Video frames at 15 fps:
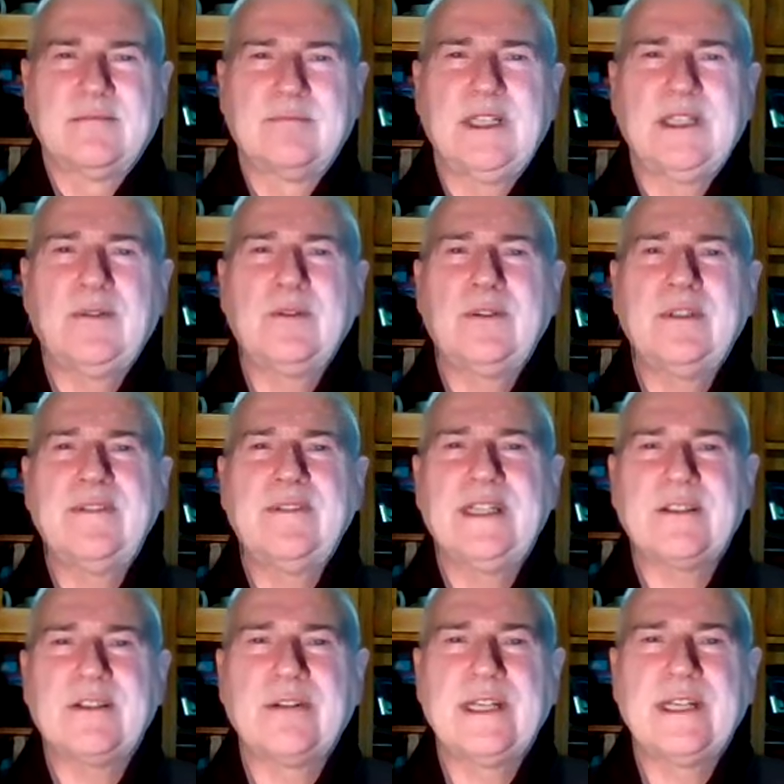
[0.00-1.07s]
May all of
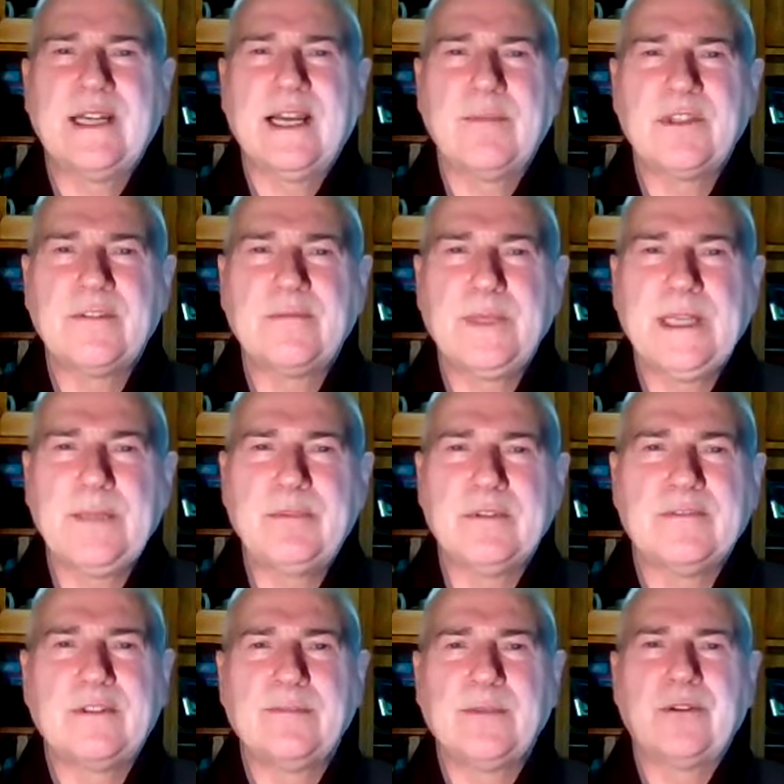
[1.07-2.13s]
these three types of
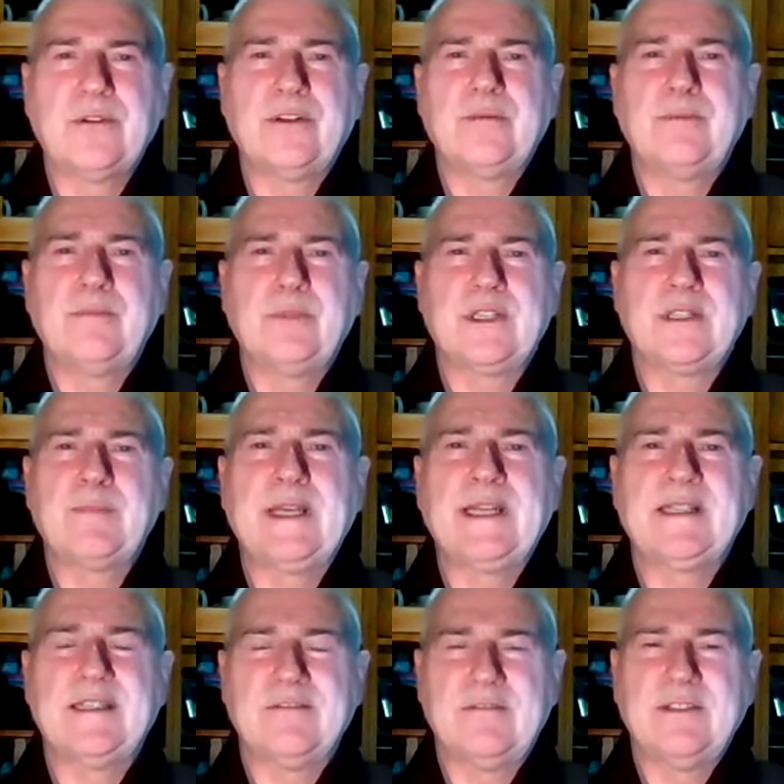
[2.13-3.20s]
people from your own
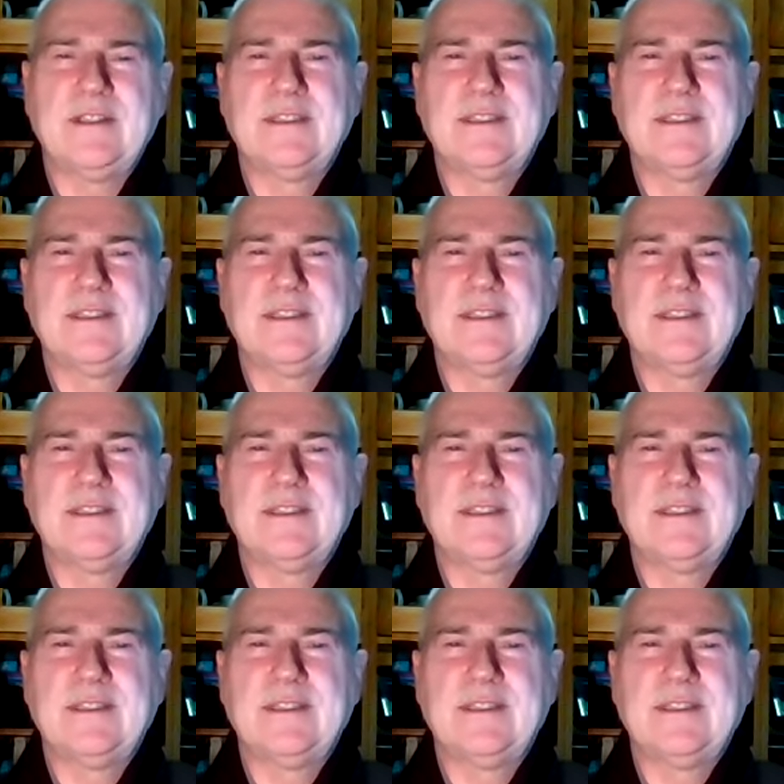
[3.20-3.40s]
perspective